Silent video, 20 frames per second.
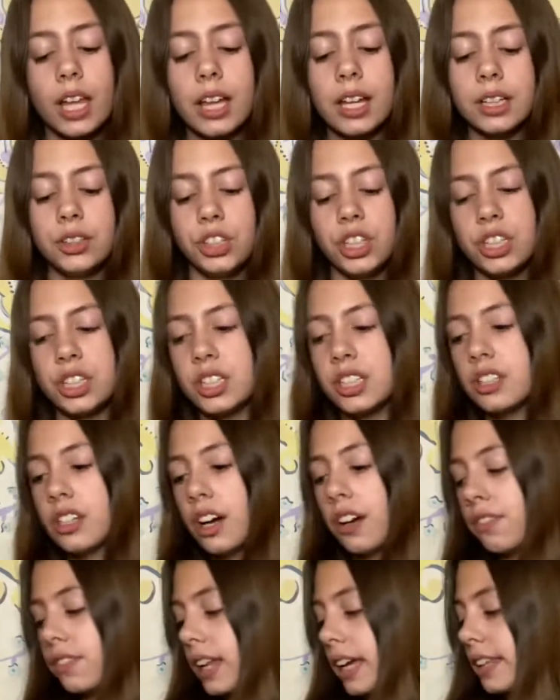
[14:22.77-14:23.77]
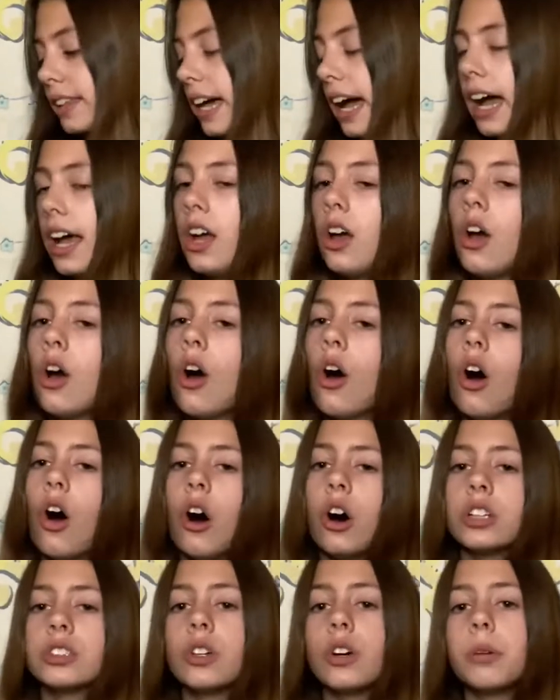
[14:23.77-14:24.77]
Just stuff like that.
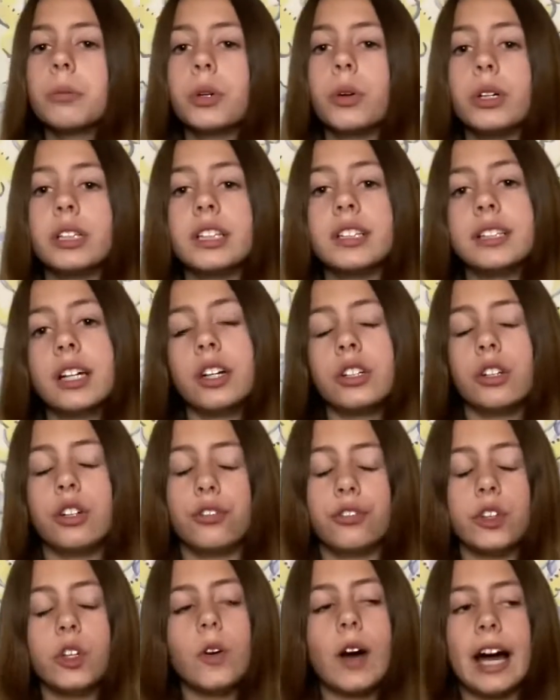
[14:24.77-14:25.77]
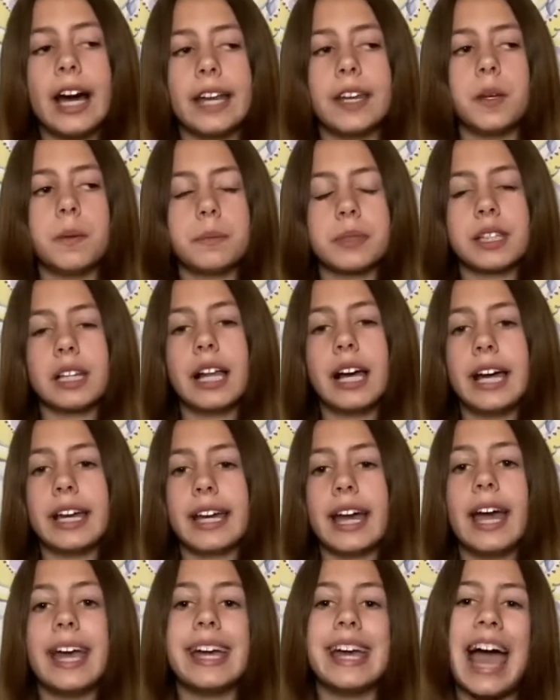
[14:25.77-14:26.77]
Also, I'm going to tell you a few items like
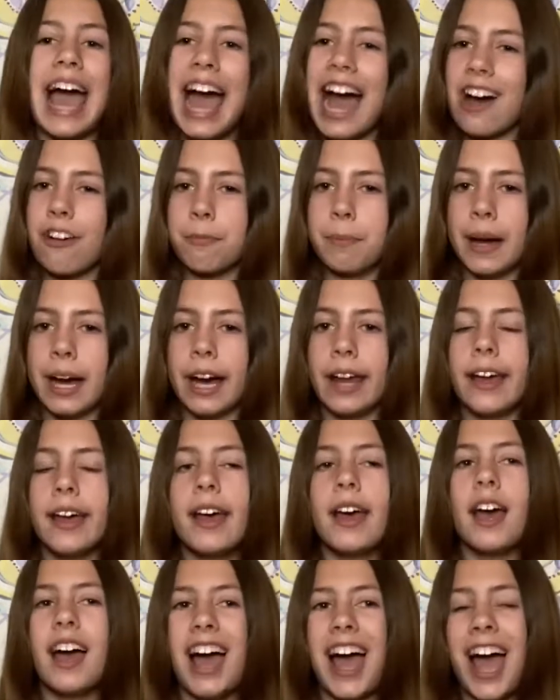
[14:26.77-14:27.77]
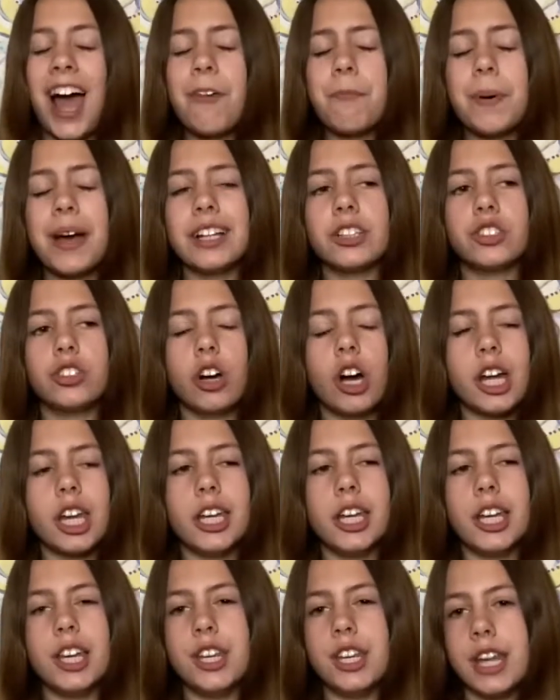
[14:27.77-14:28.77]
a half pad. A half pad's
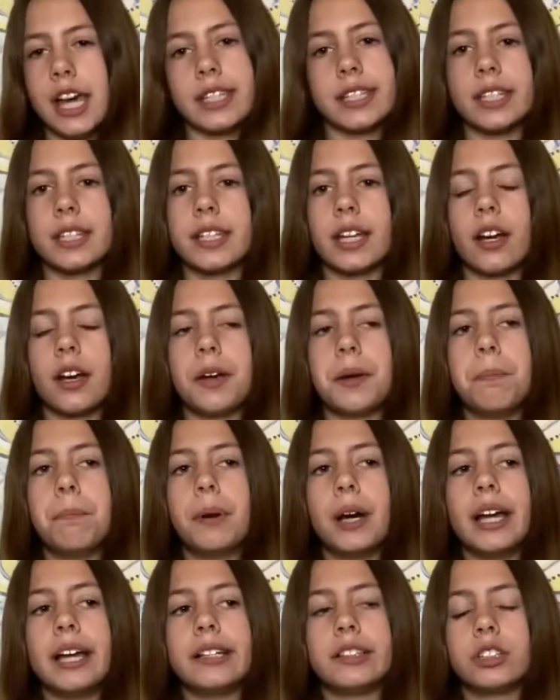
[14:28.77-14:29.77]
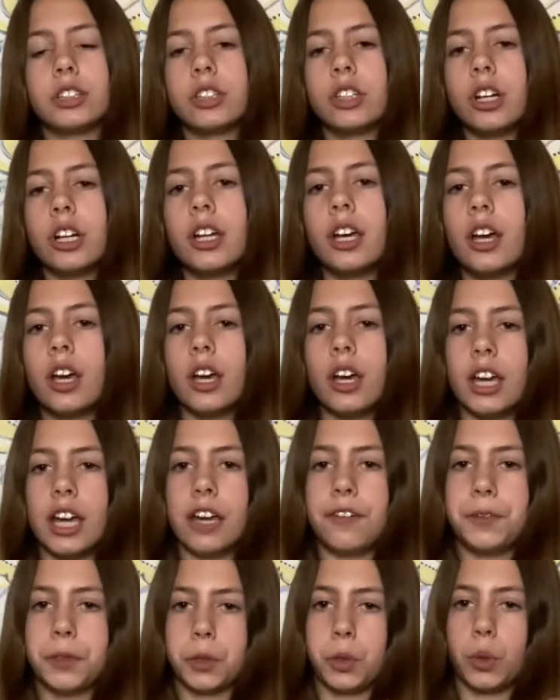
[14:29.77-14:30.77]
not necessary, but it's good
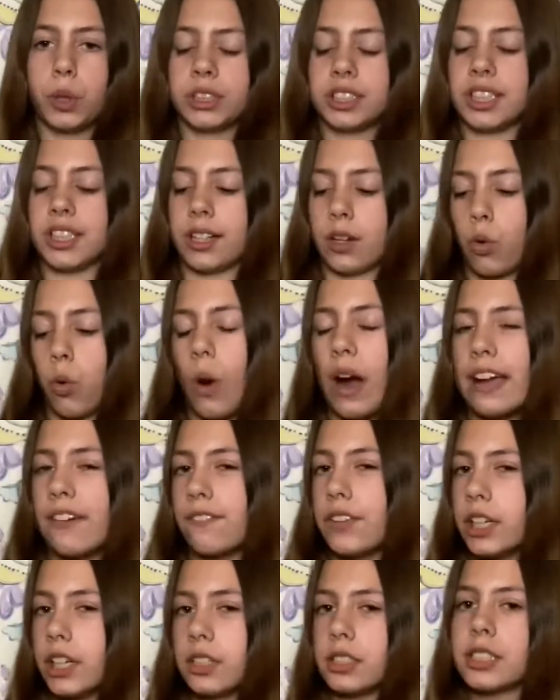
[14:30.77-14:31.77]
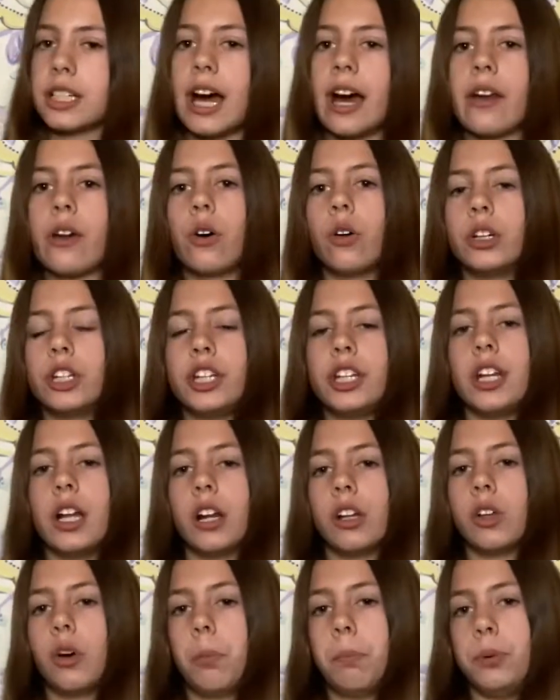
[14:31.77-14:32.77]
if your horse doesn't quite fit your saddle and you need a
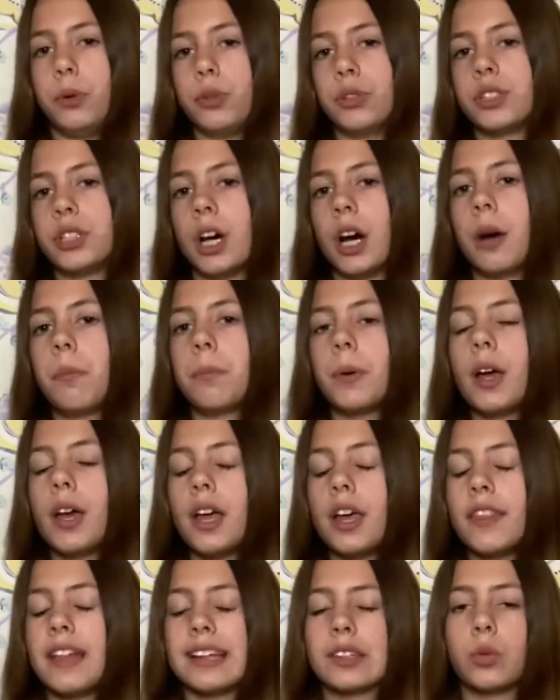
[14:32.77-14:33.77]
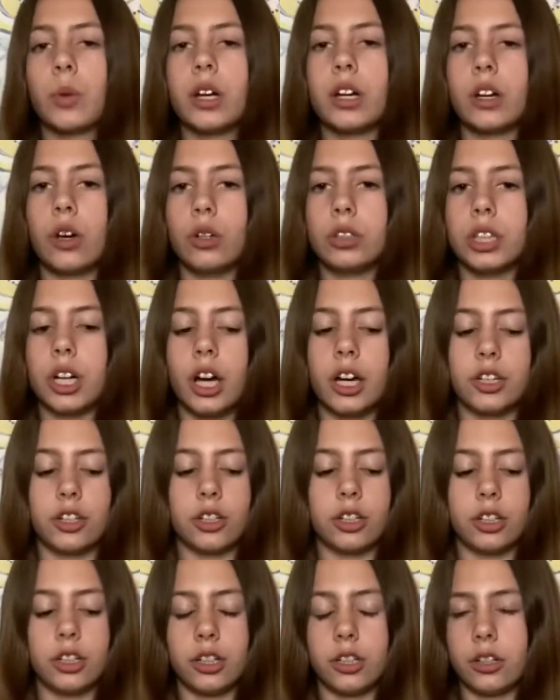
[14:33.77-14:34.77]
little boost up. That's what goes
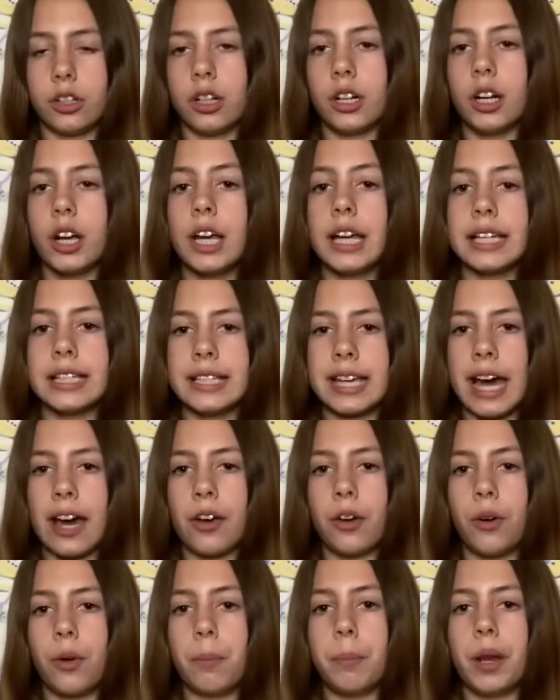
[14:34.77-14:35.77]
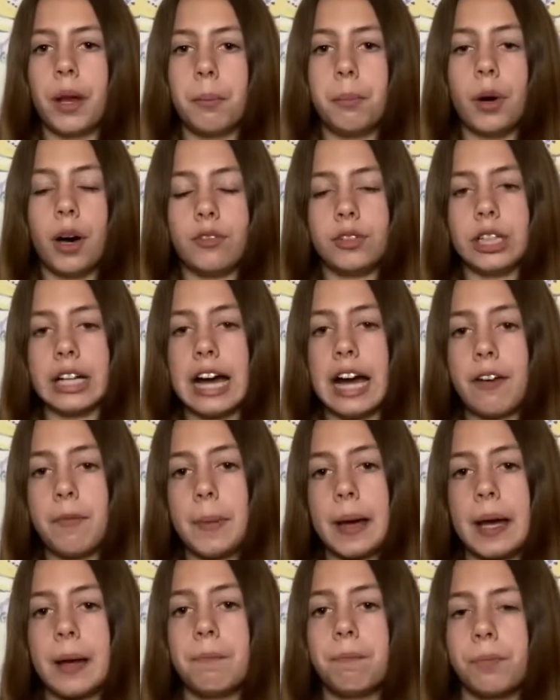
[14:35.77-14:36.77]
under your saddle, but above your half
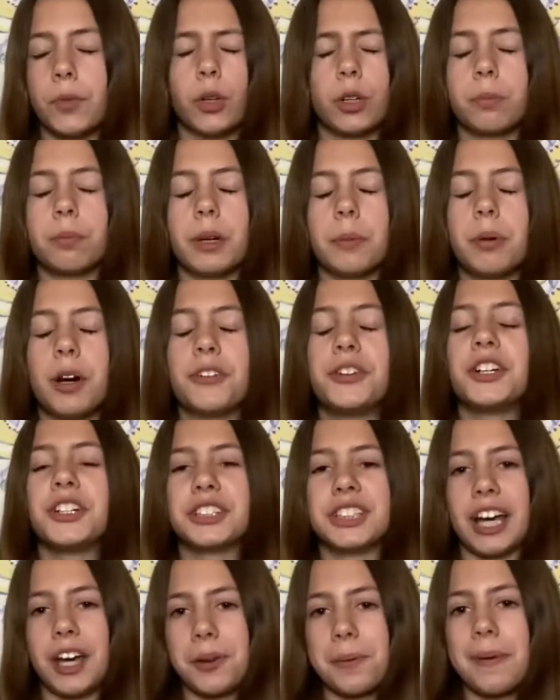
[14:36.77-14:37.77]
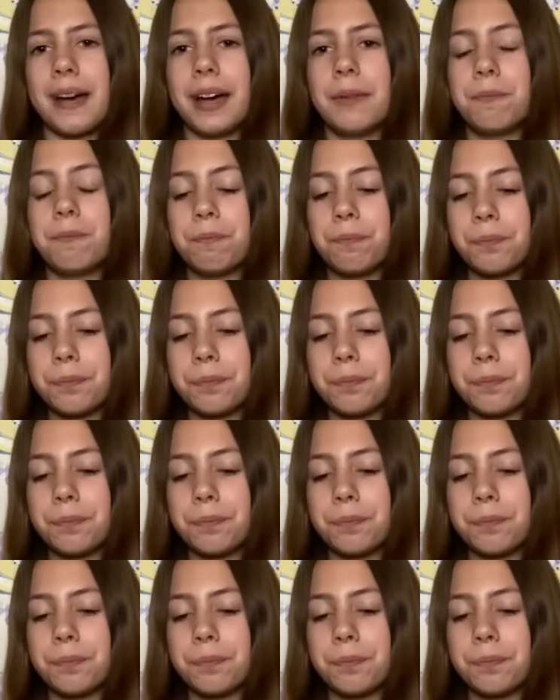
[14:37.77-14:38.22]
pad, or above your saddle pad.